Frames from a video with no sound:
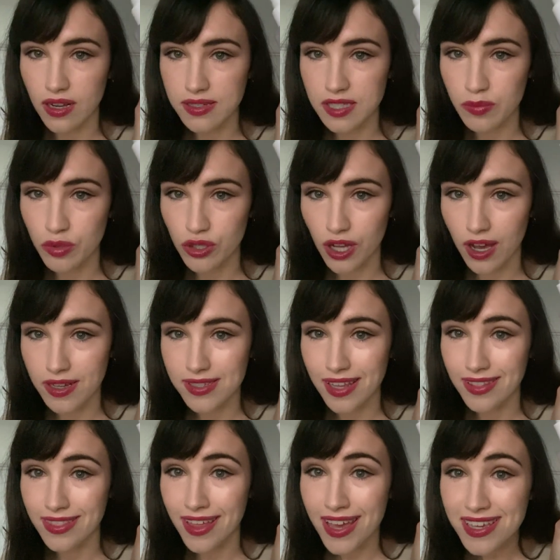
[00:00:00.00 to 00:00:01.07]
Lustre products.
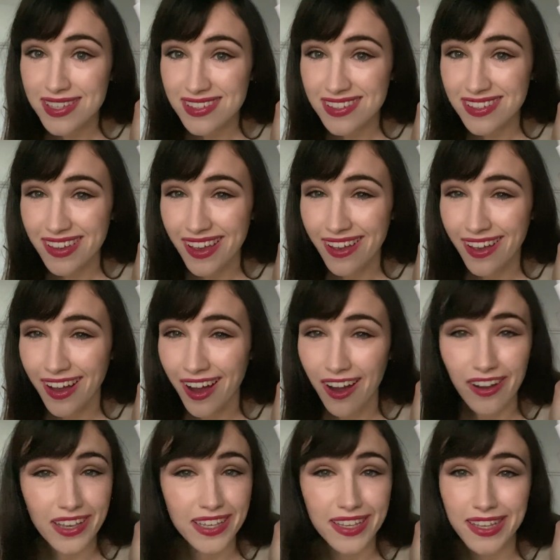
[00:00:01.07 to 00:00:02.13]
This
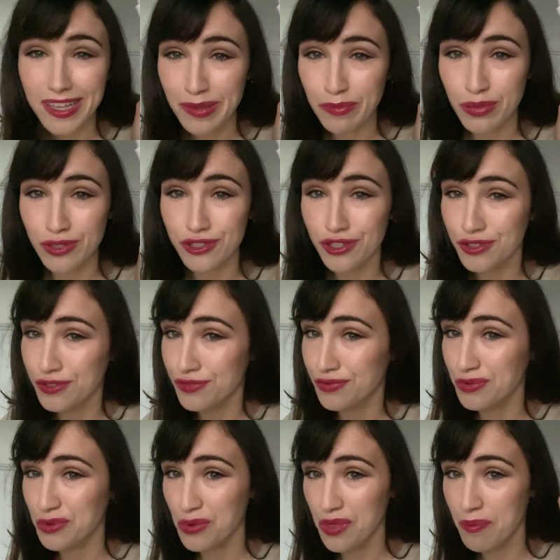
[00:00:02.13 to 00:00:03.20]
I keep just
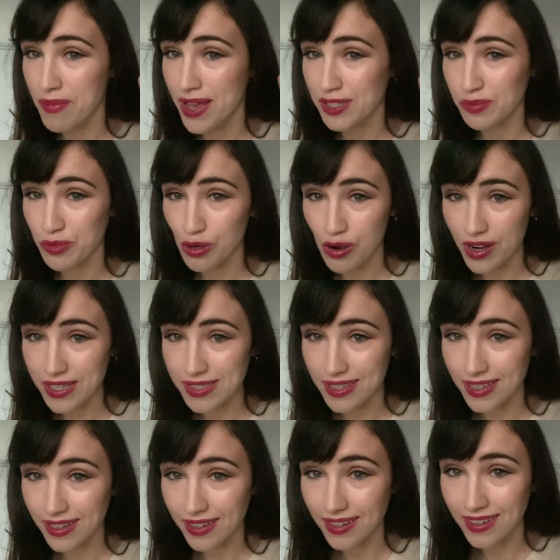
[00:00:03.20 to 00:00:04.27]
for the
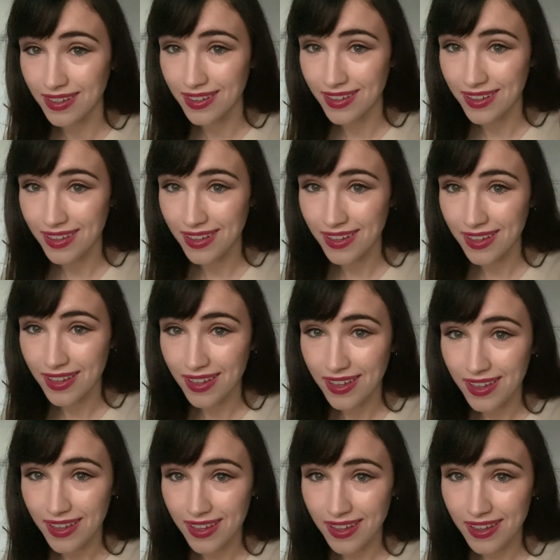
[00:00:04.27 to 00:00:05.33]
mesmerizing
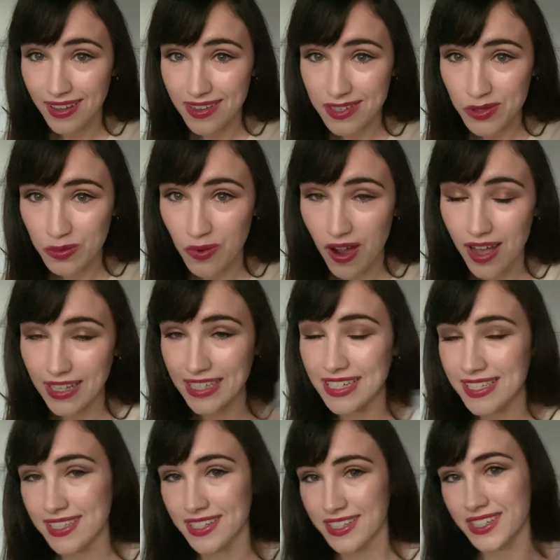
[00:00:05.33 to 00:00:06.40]

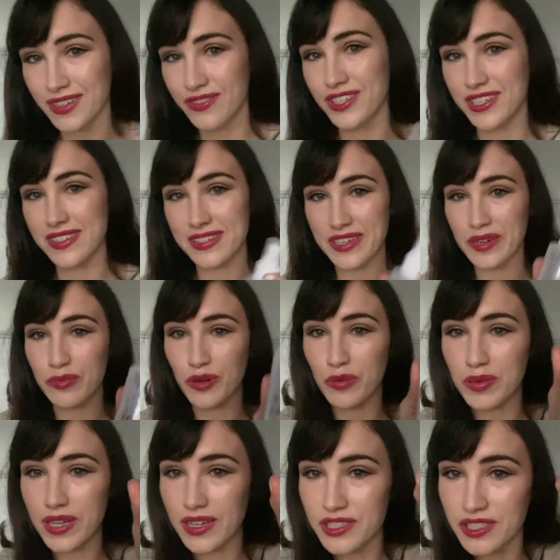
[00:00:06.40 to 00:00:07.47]
swirlies. I don't know if you can see it
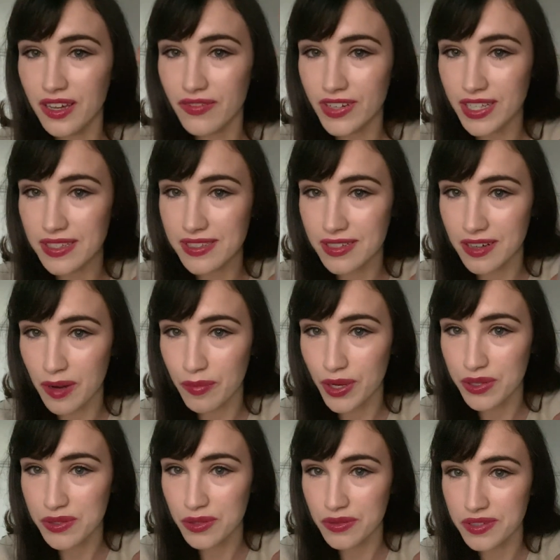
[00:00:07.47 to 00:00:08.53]
properly. I do have an Instagram
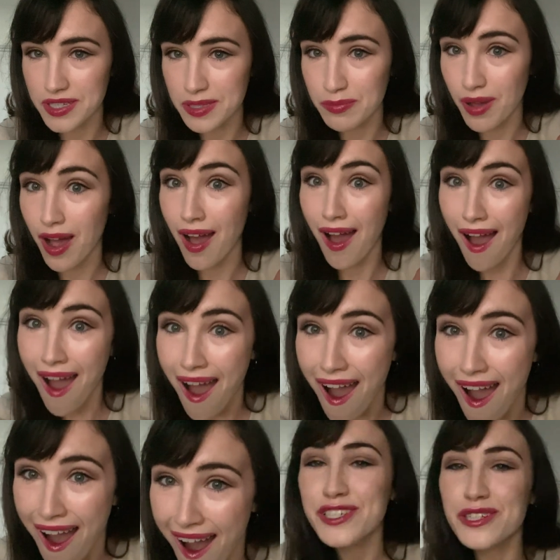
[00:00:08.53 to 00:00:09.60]
post on this, but
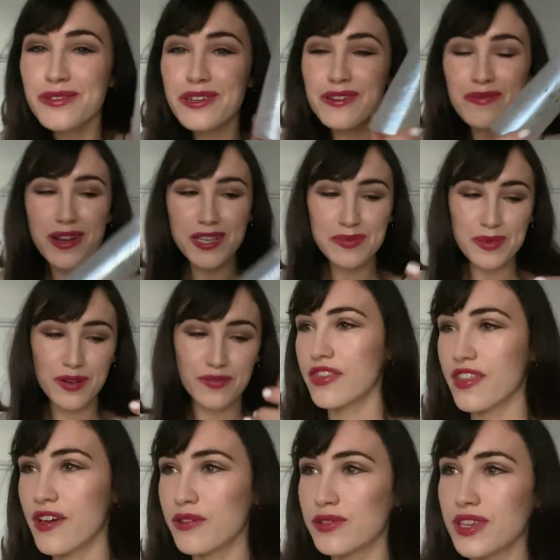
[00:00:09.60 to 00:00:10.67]
do you know what it reminds me
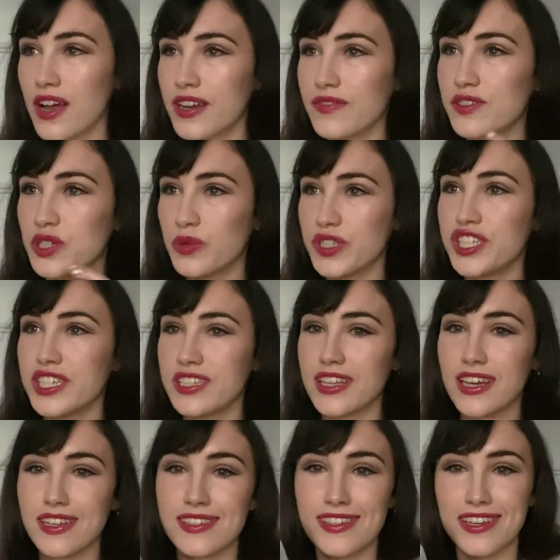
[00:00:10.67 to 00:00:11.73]
of? Those kind of squishy
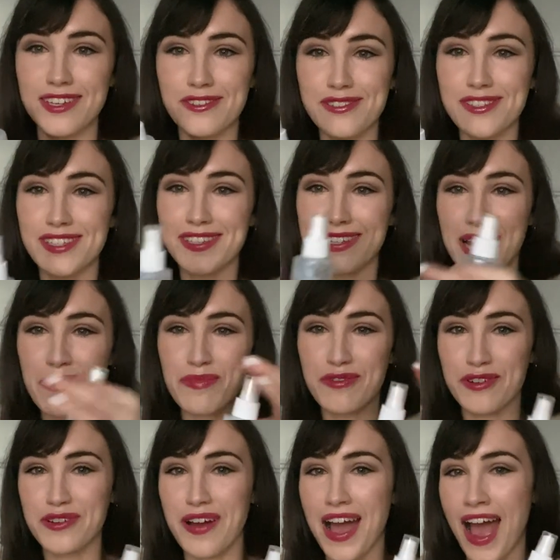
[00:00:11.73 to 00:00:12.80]
things that used to slip
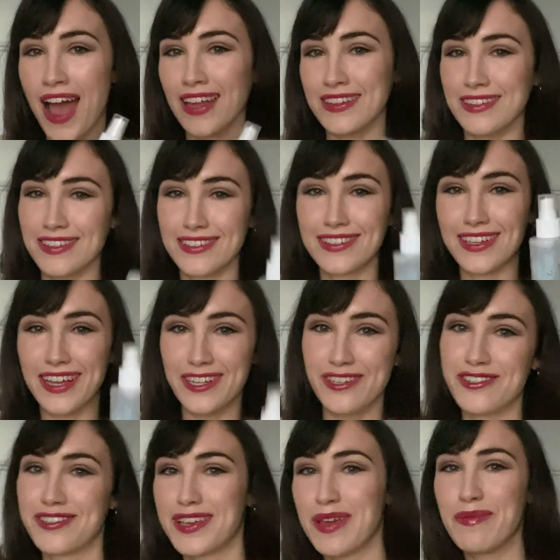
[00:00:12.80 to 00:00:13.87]
through your hands and you
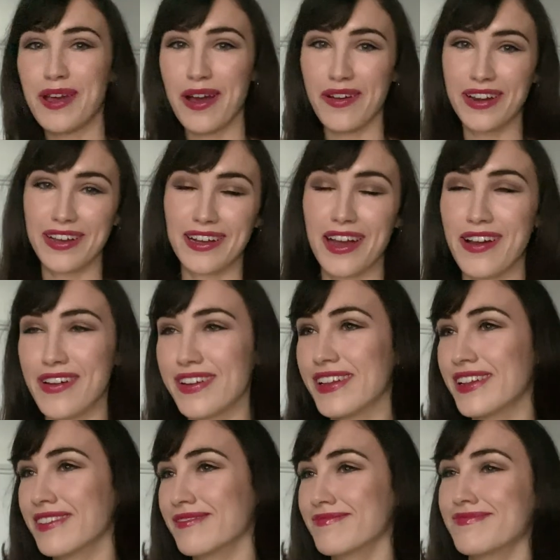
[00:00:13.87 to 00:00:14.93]
just keep going and going,
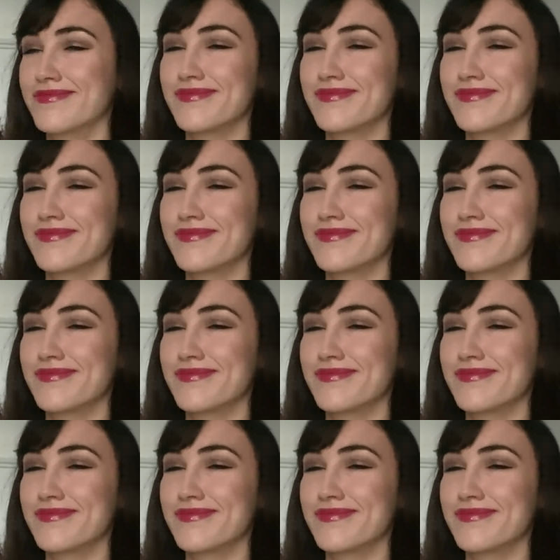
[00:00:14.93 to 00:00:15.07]
and